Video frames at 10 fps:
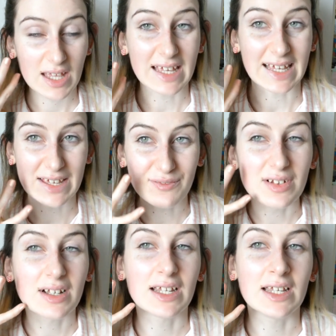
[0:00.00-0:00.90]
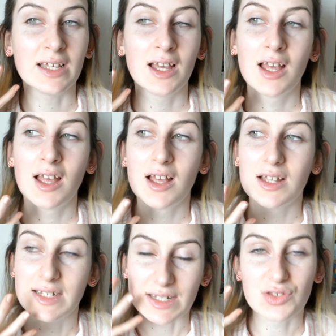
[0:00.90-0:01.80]
evenly
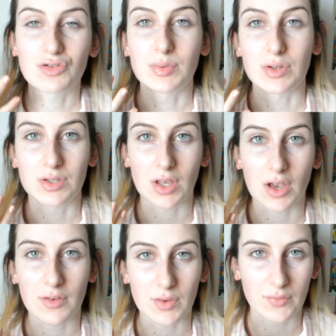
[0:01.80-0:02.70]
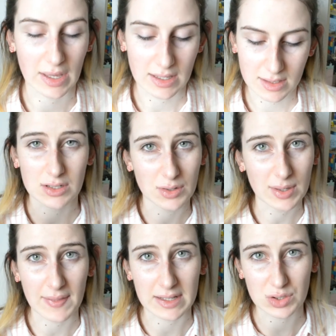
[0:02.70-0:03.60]
distributes over your face. You don't
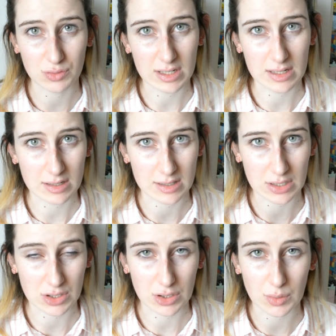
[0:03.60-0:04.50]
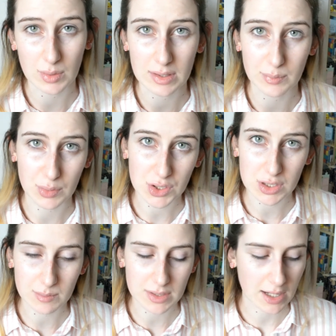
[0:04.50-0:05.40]
get that streakiness that you do with a brush
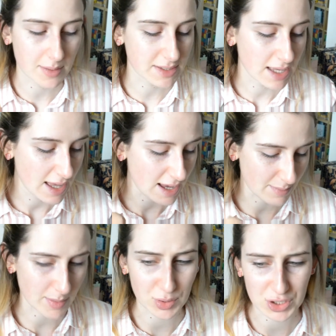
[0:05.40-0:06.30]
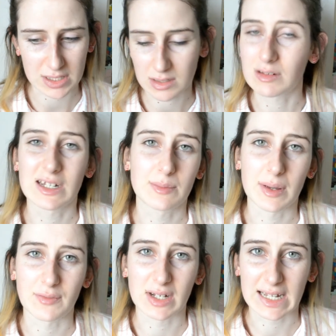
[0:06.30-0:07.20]
sometimes and my brushes do need a
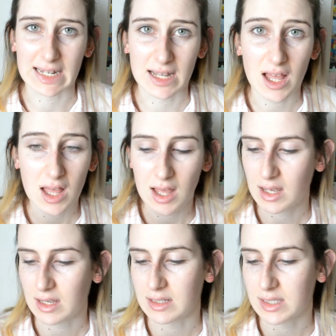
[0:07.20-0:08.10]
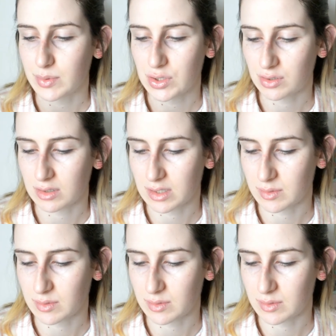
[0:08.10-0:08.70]
bit of a clean and this sponge does as